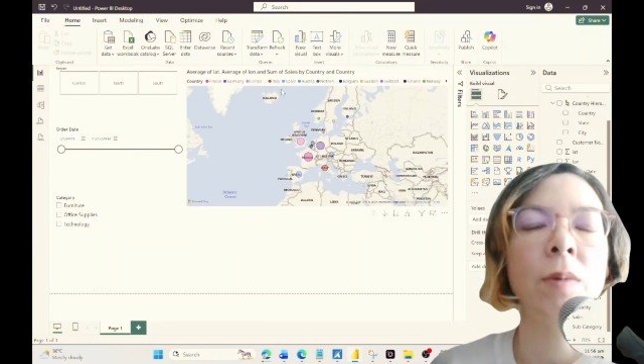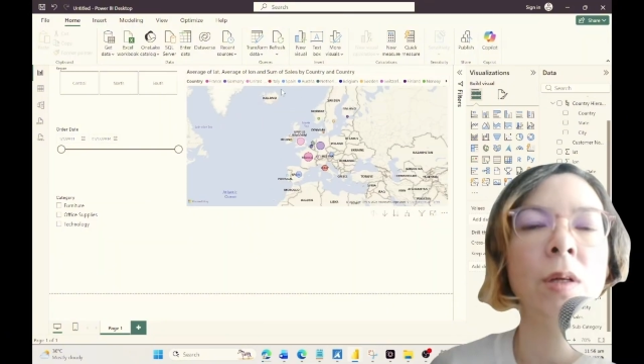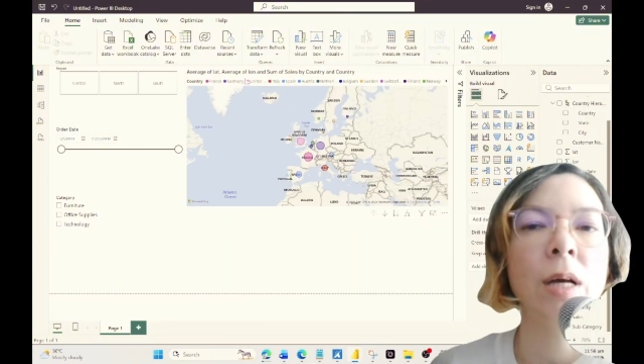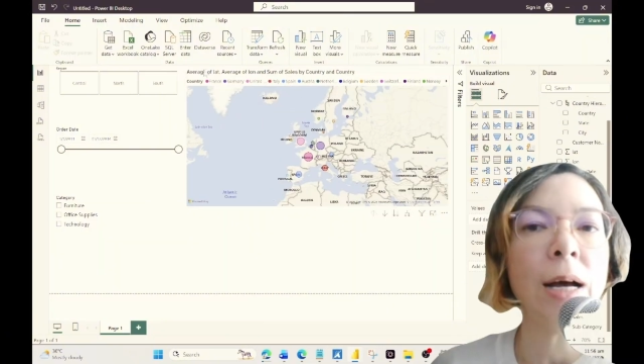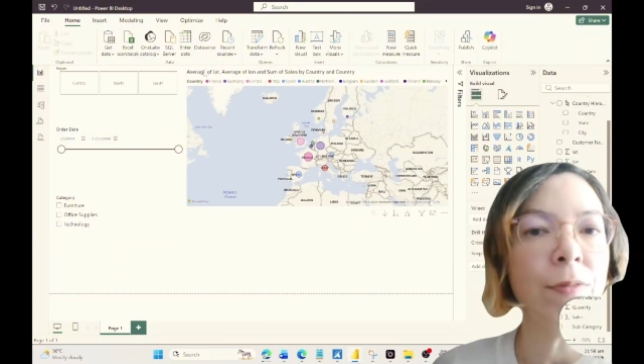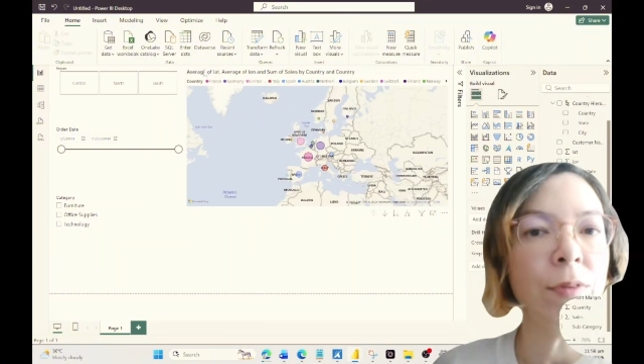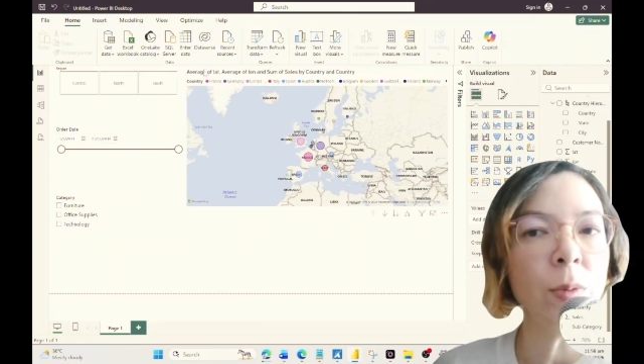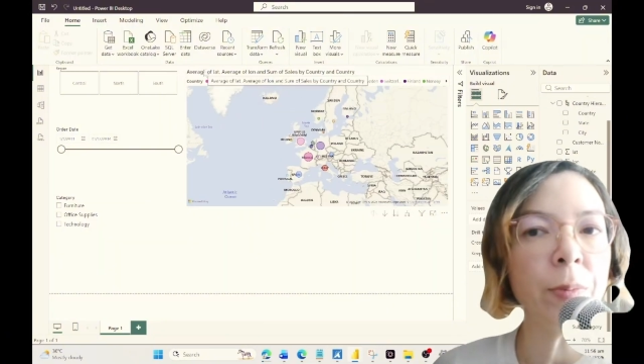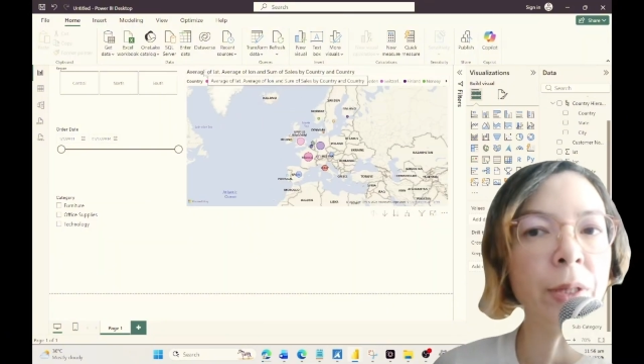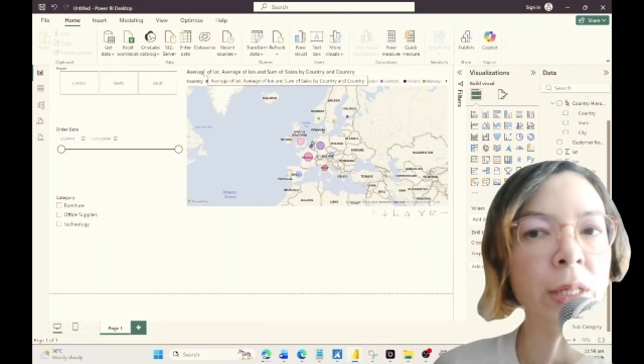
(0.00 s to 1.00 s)
After we
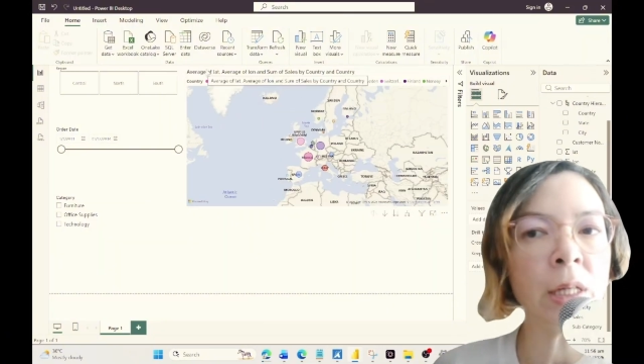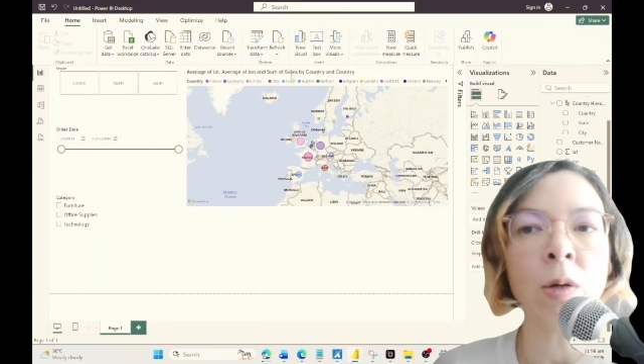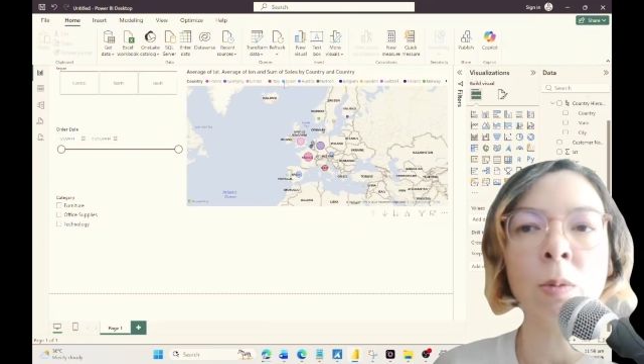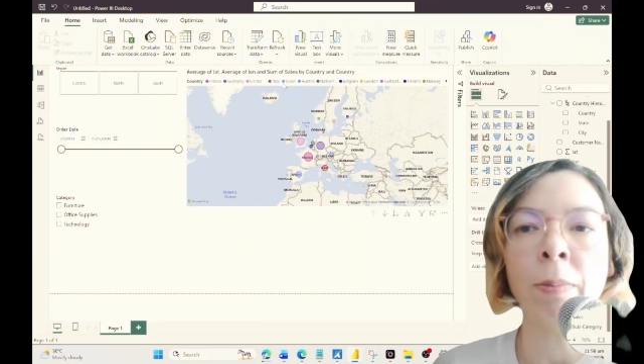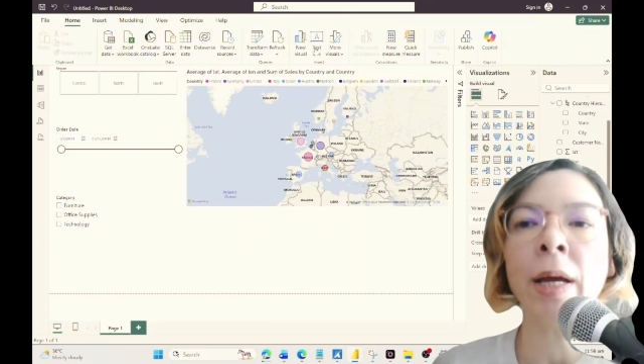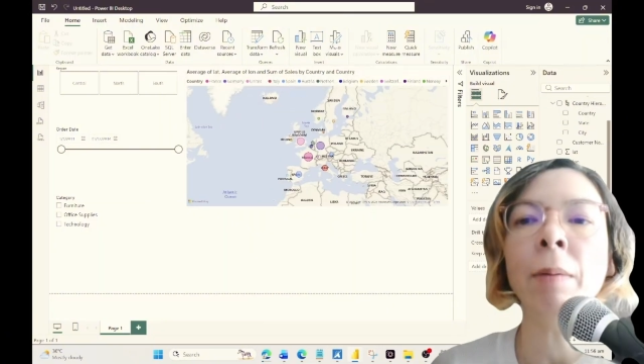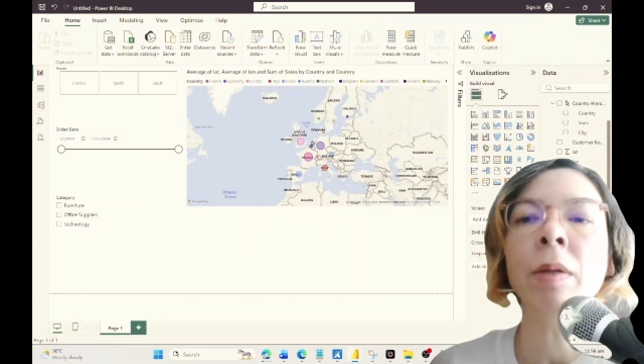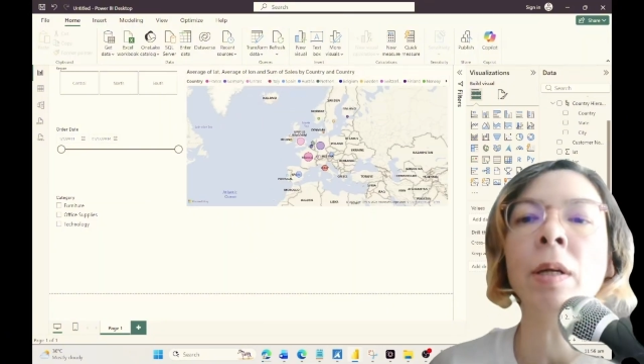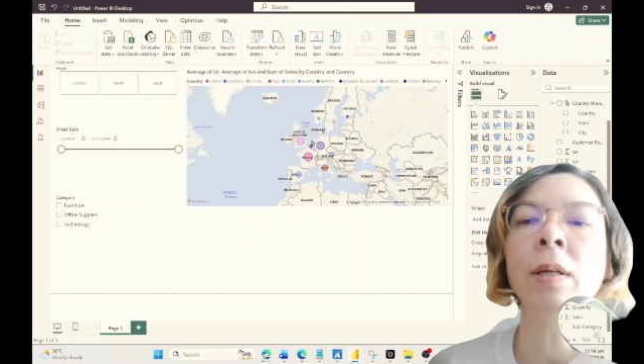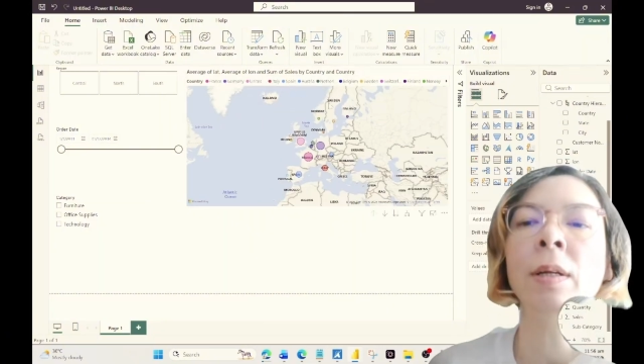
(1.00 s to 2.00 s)
bring in our map,
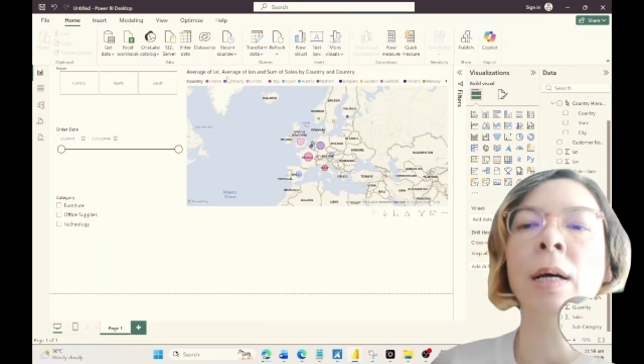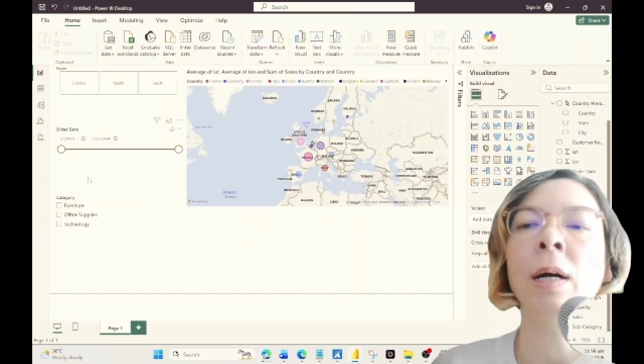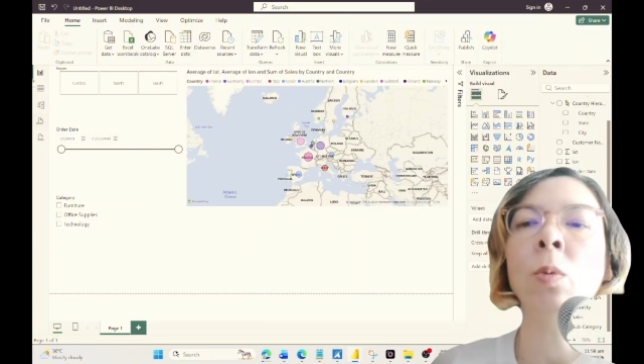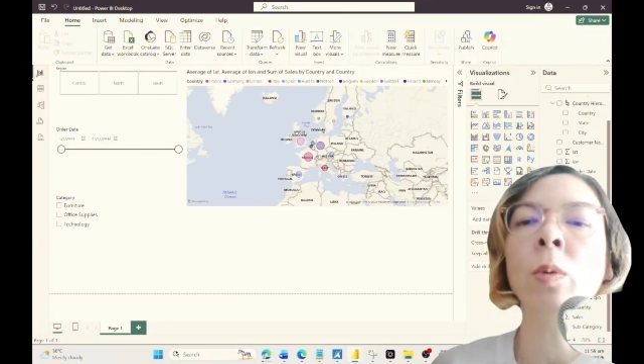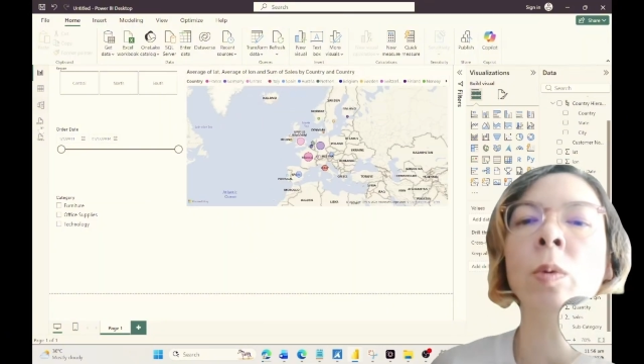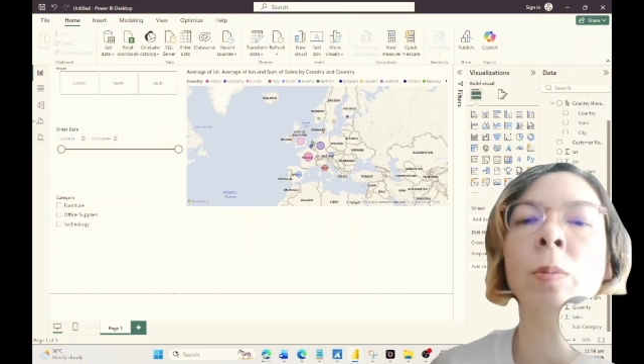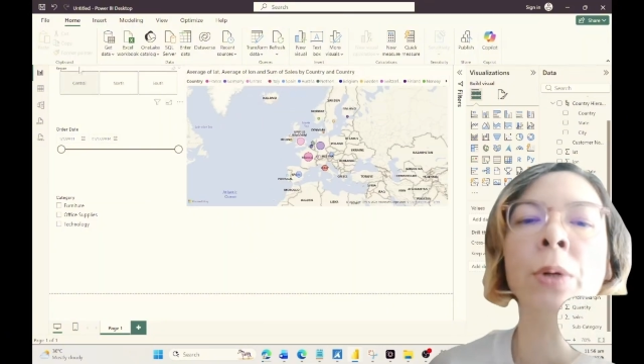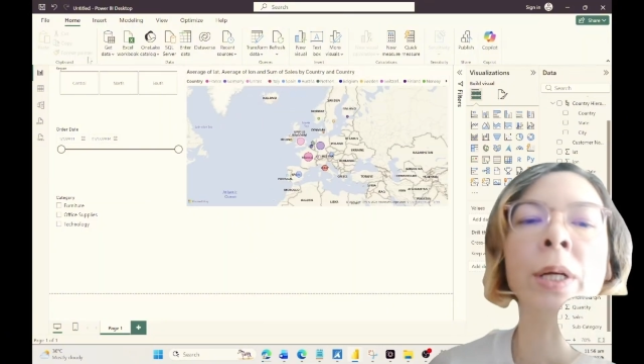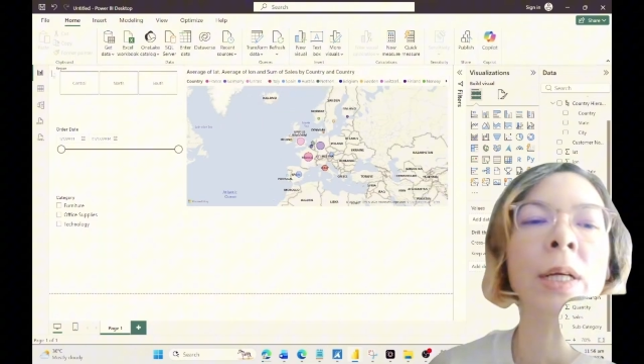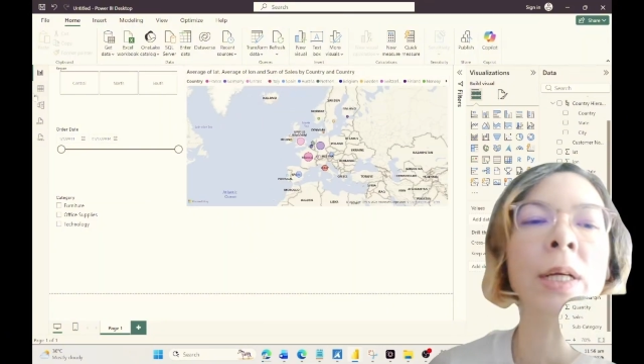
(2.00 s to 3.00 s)
now we will
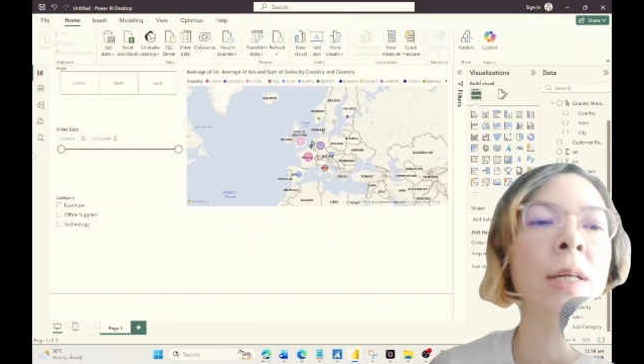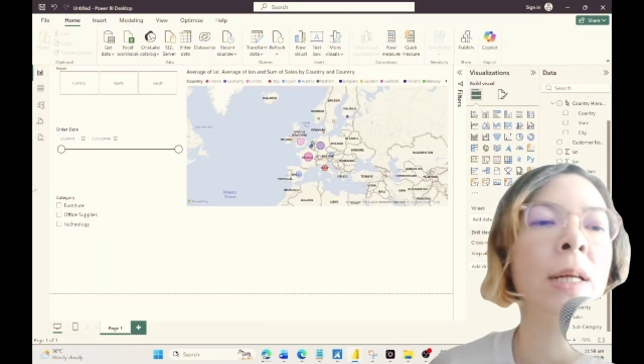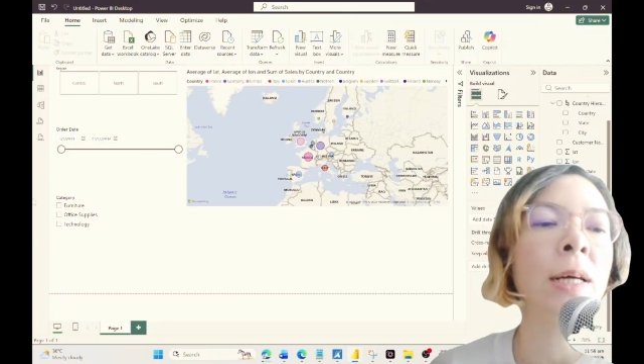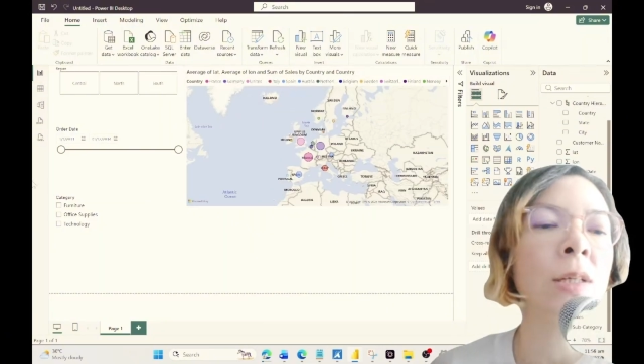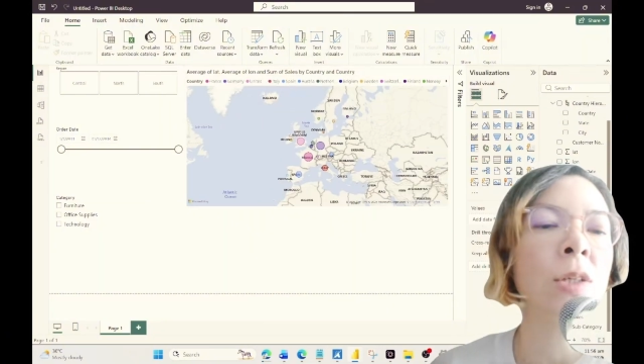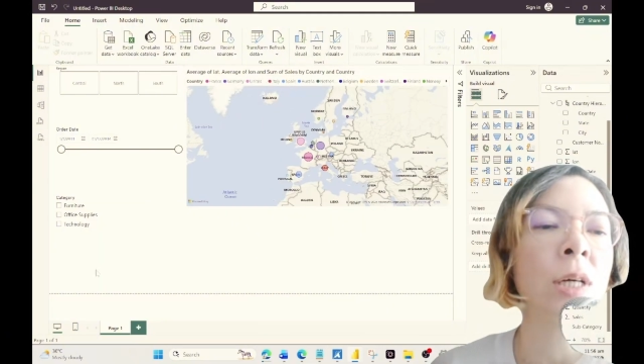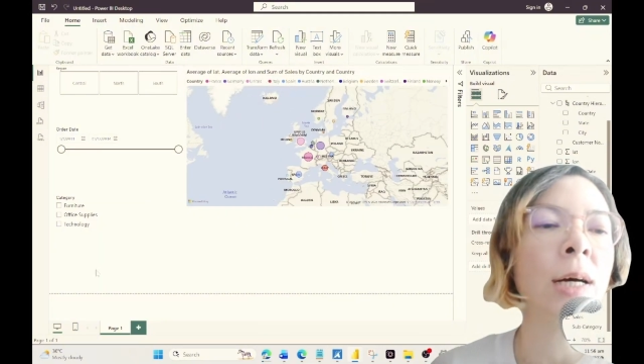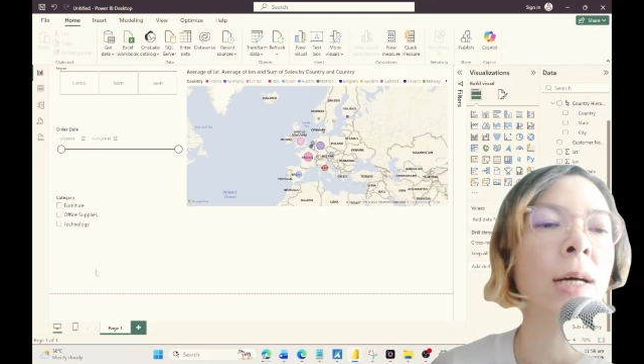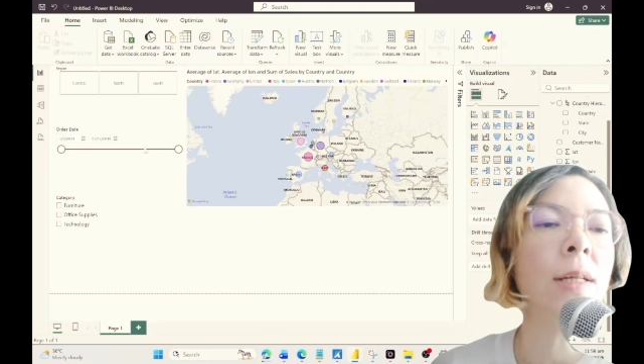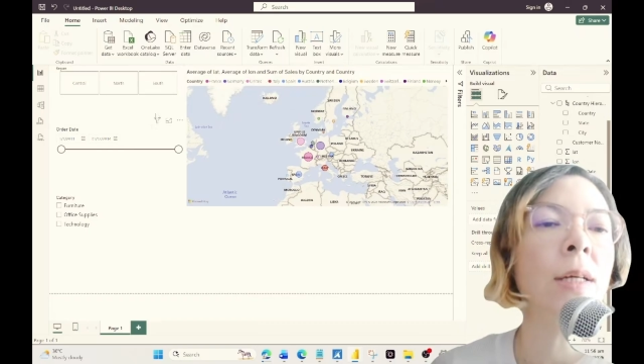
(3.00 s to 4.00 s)
bring in another
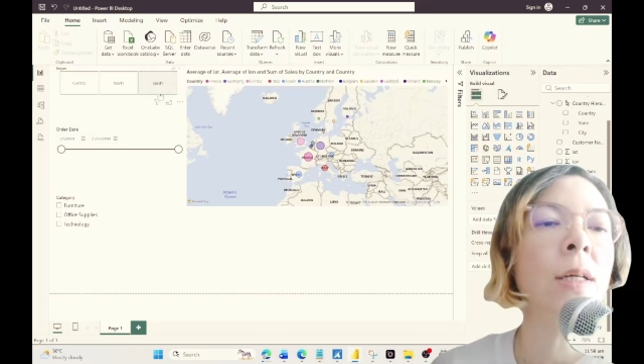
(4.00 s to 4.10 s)
chart.